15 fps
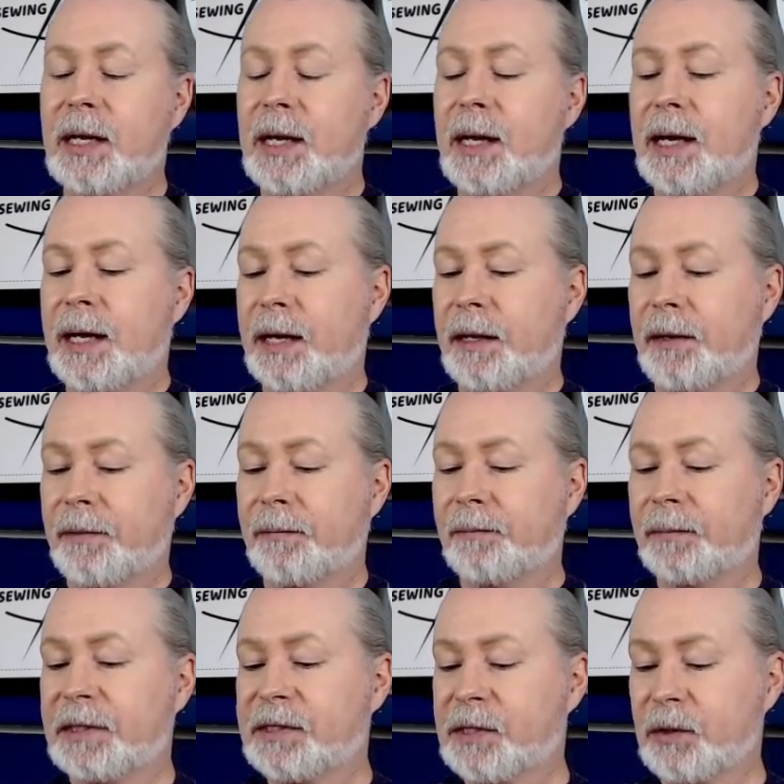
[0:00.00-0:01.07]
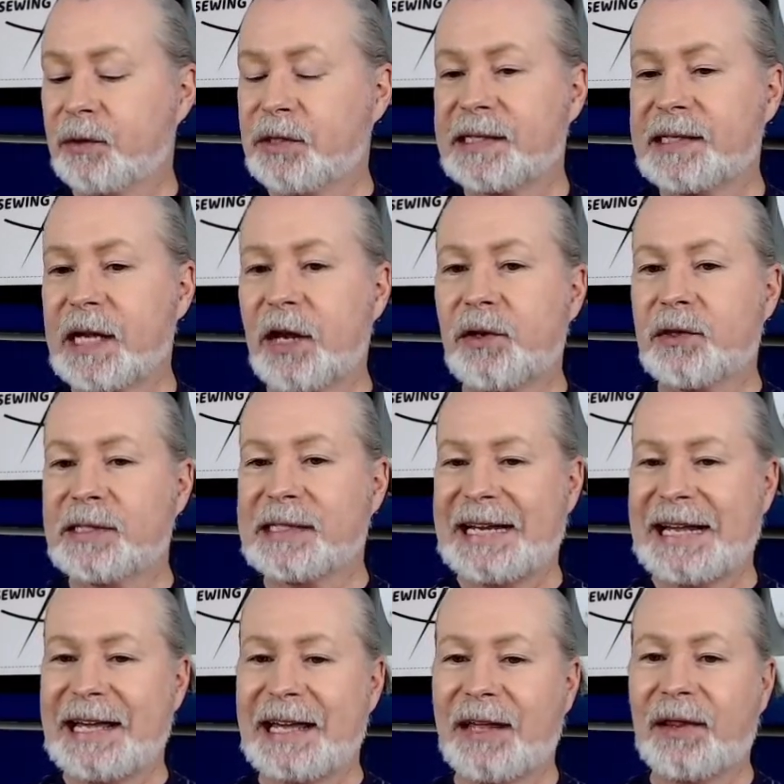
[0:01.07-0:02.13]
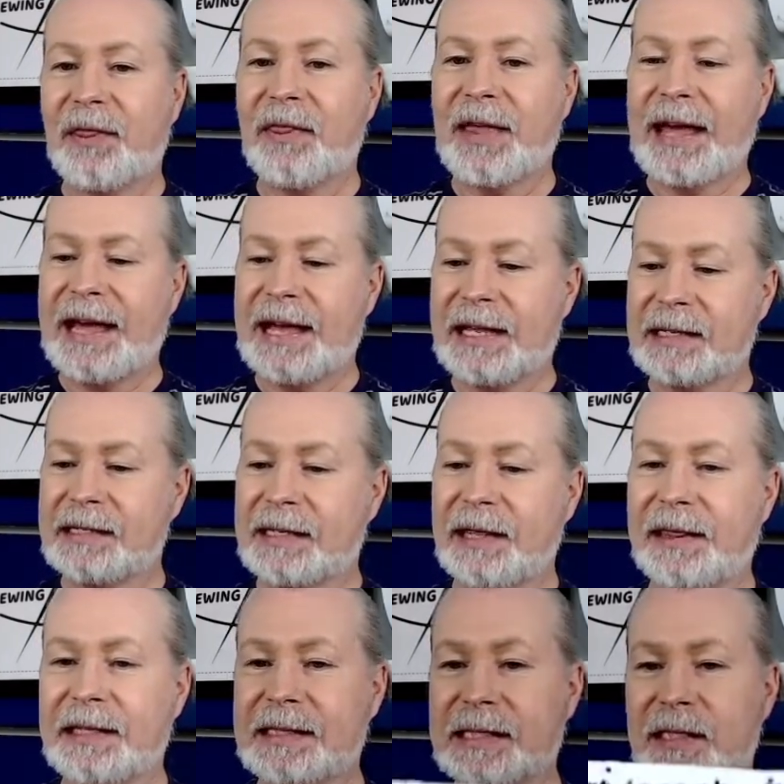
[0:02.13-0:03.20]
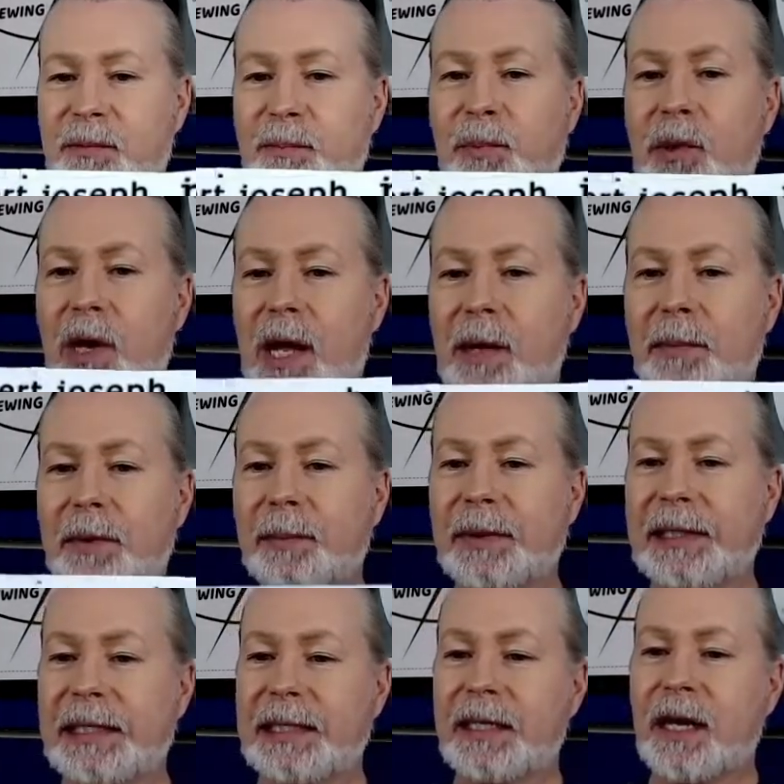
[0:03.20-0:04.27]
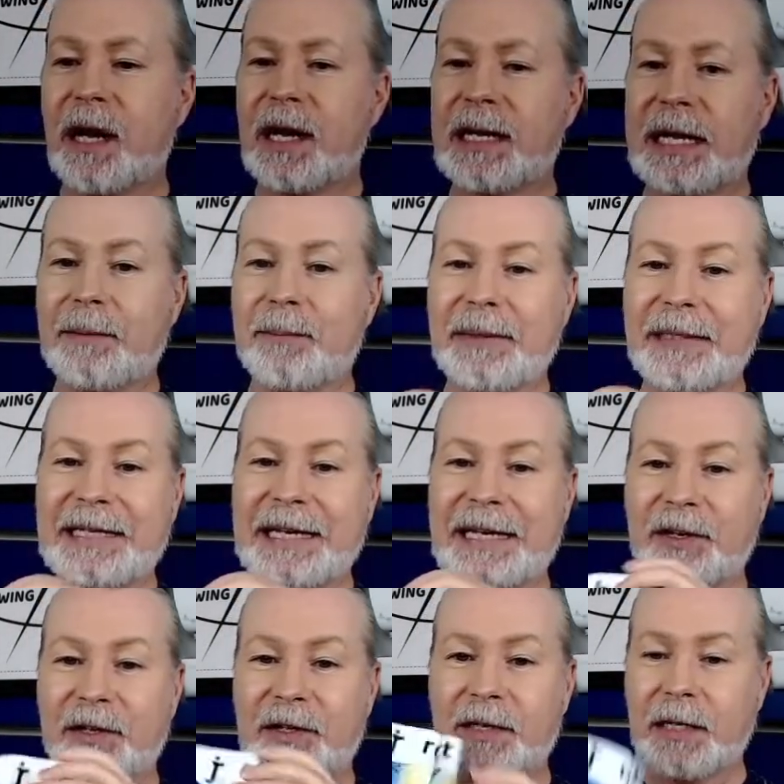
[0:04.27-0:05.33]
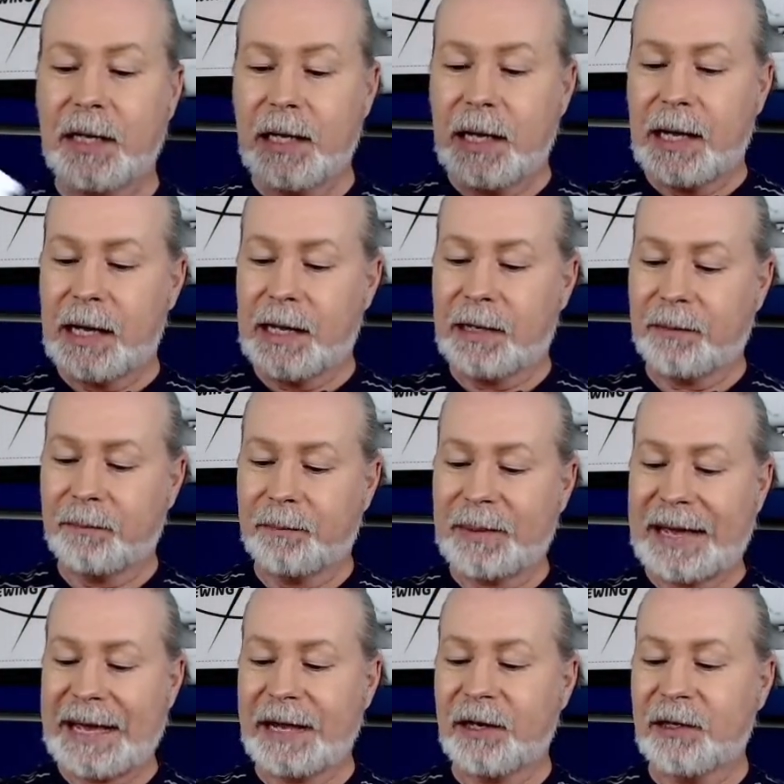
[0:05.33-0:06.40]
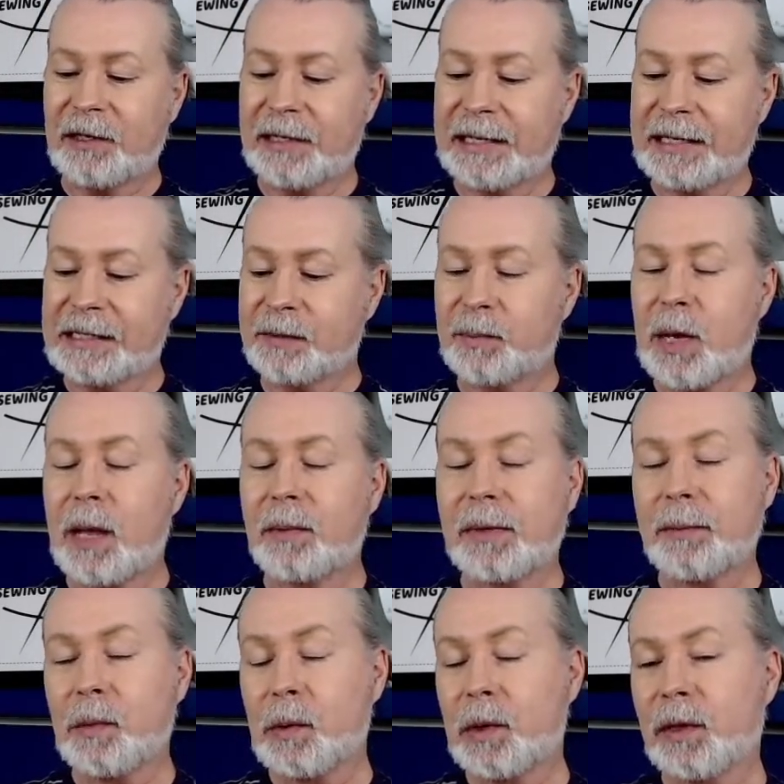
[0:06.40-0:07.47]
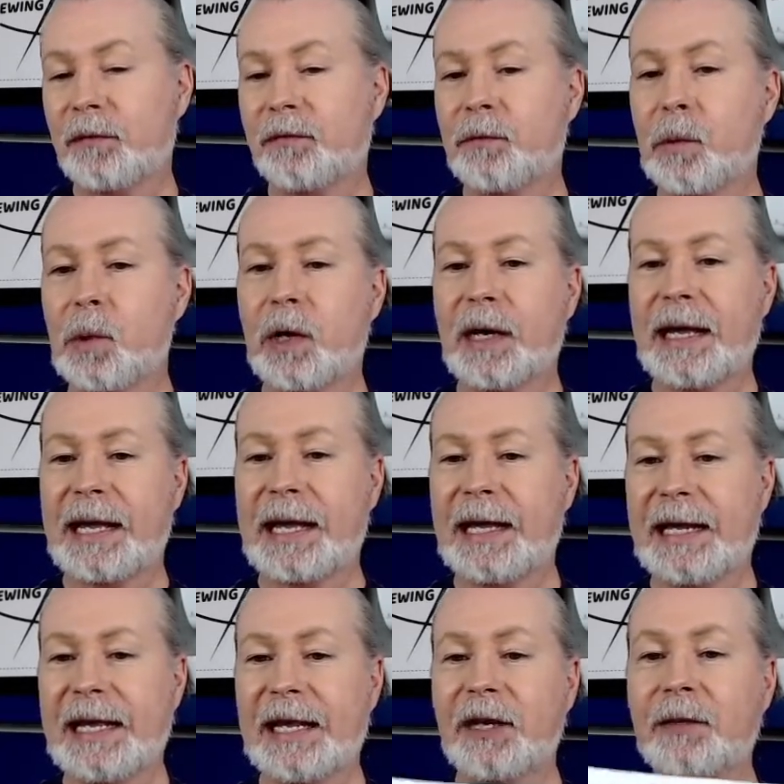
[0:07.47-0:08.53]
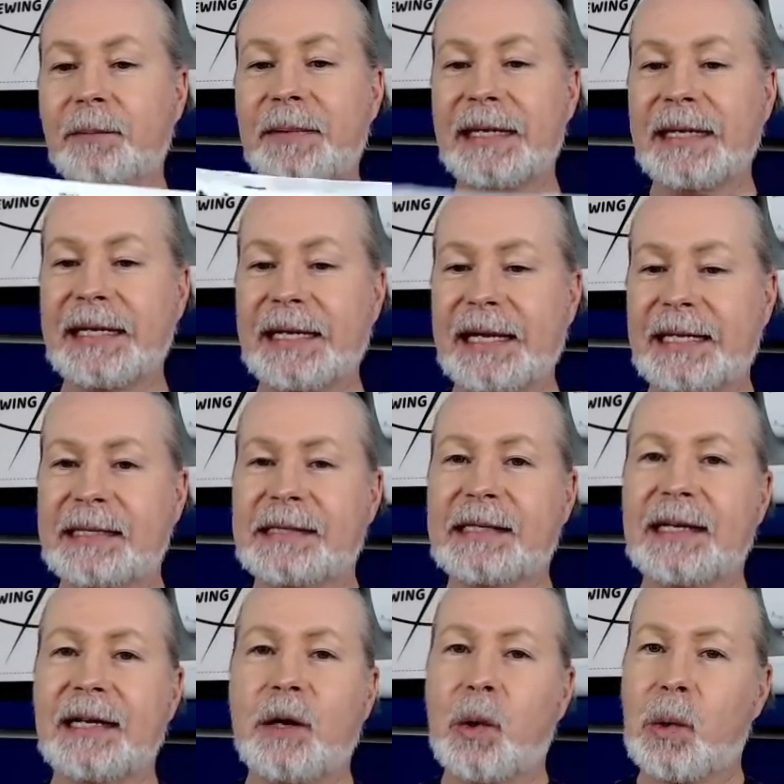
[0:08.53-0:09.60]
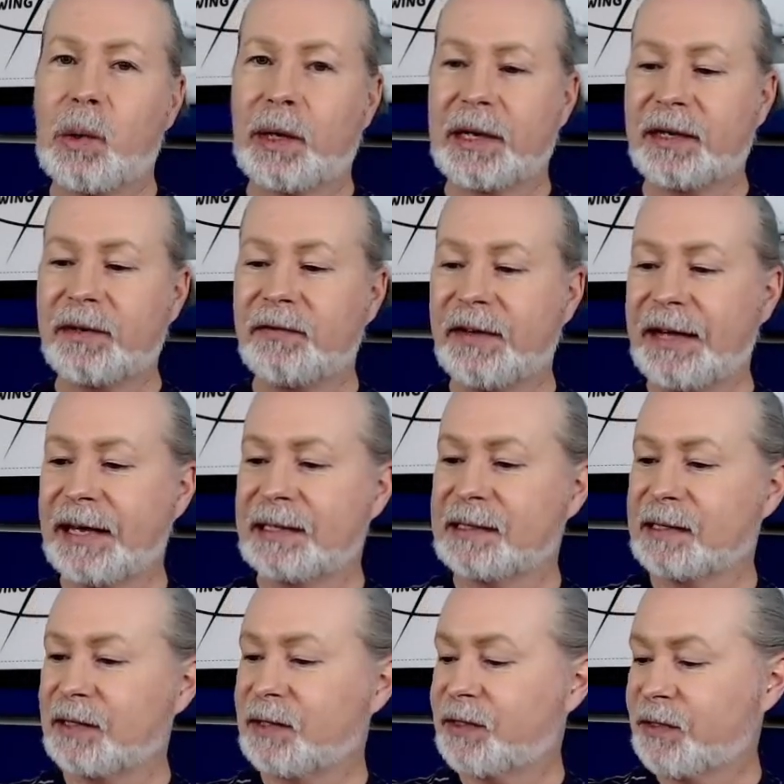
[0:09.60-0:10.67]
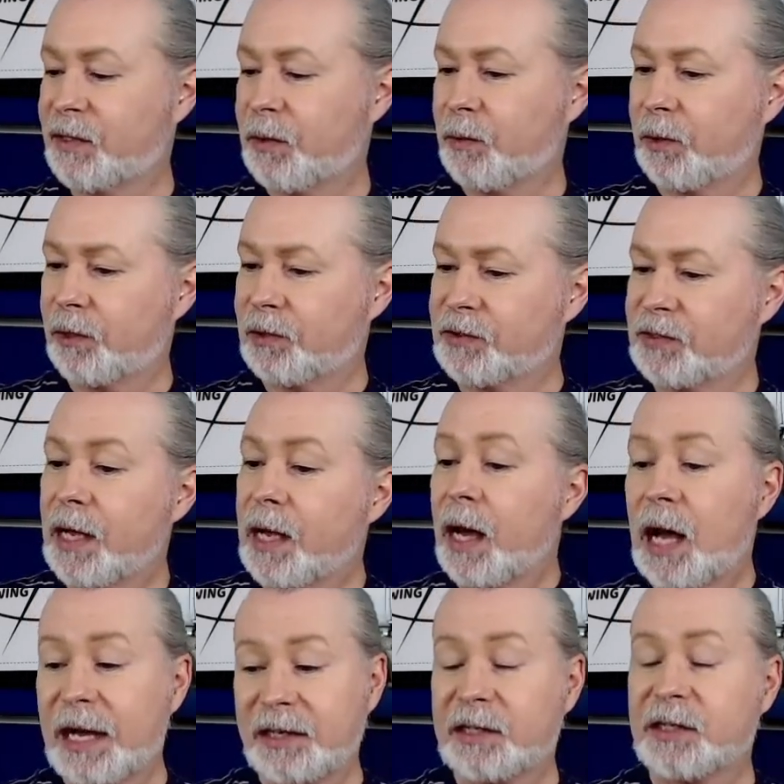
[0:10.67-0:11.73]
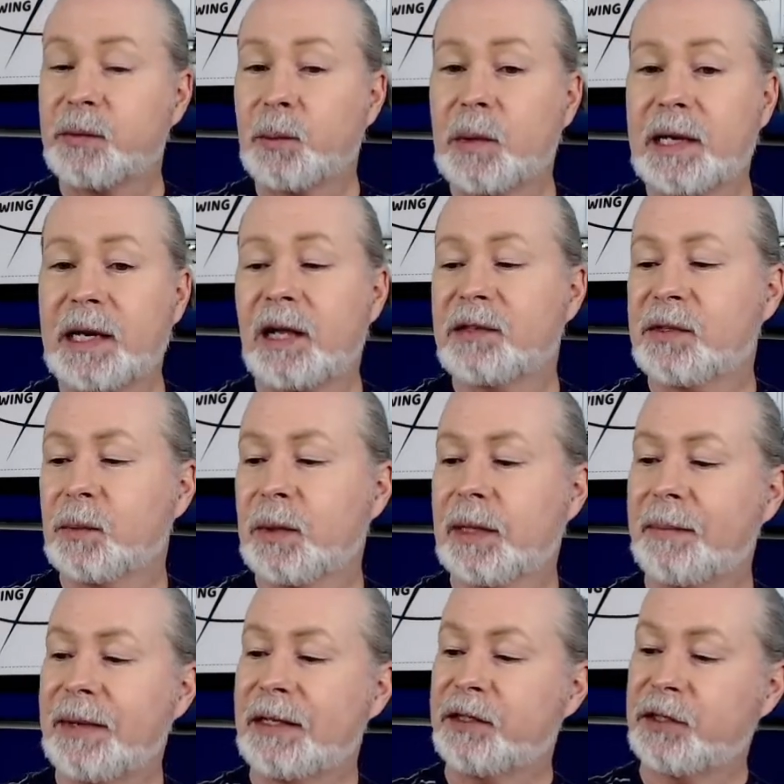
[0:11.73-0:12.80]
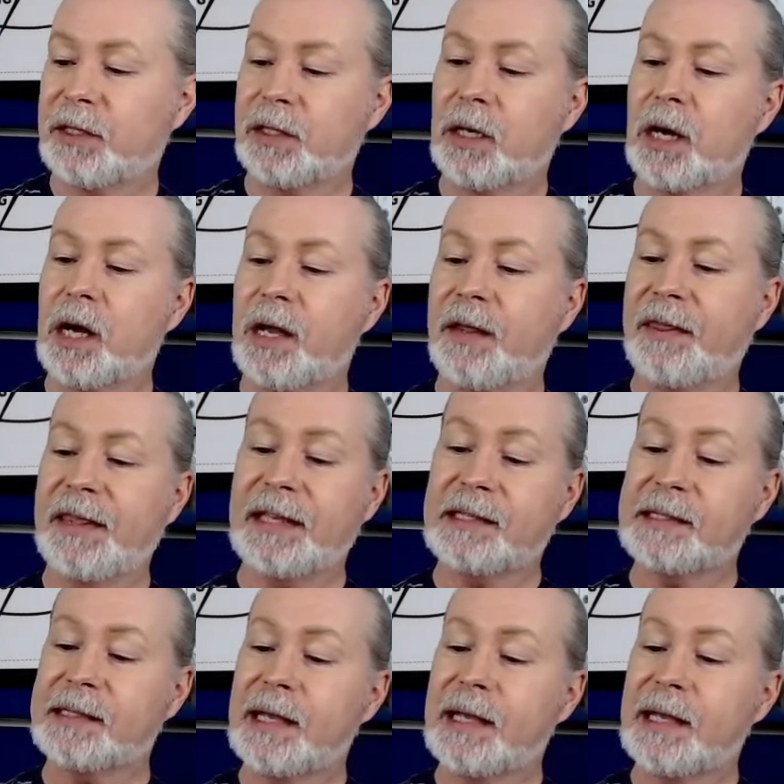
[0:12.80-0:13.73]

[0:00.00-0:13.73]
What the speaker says: So just understand that this is probably not a beginner pattern. It's probably more for intermediate or advanced sewers. I just also want to mention on this